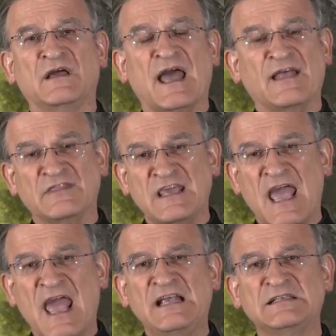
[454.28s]
and the
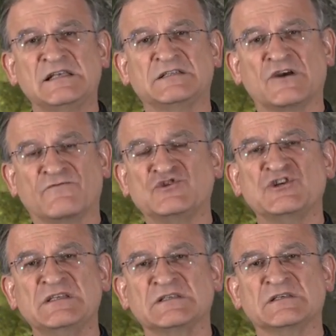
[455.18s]
exit of
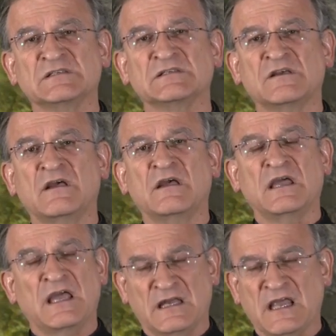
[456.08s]
Jesus
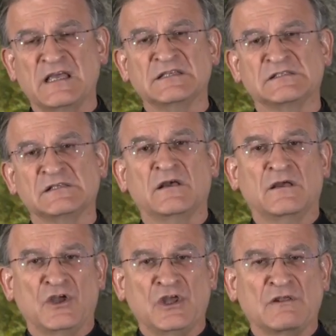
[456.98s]
in his
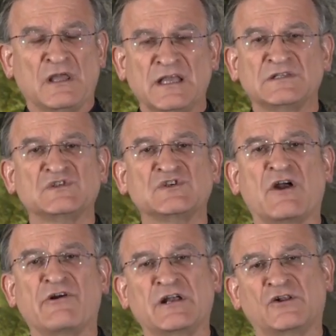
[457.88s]

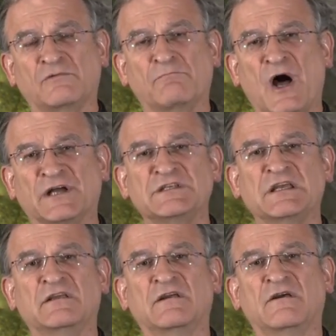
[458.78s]
historical
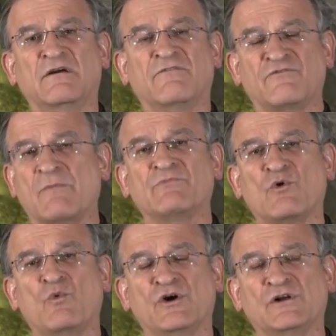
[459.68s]
body from the
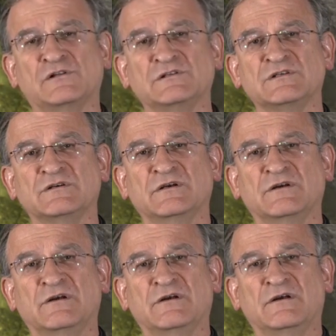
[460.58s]
world?
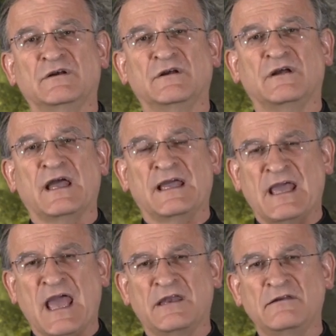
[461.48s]

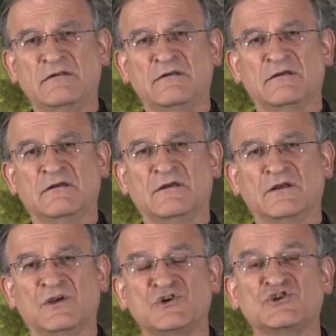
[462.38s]
Again,
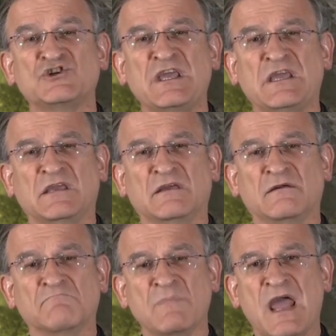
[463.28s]
she,
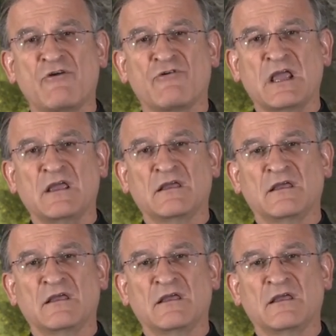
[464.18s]
Mary,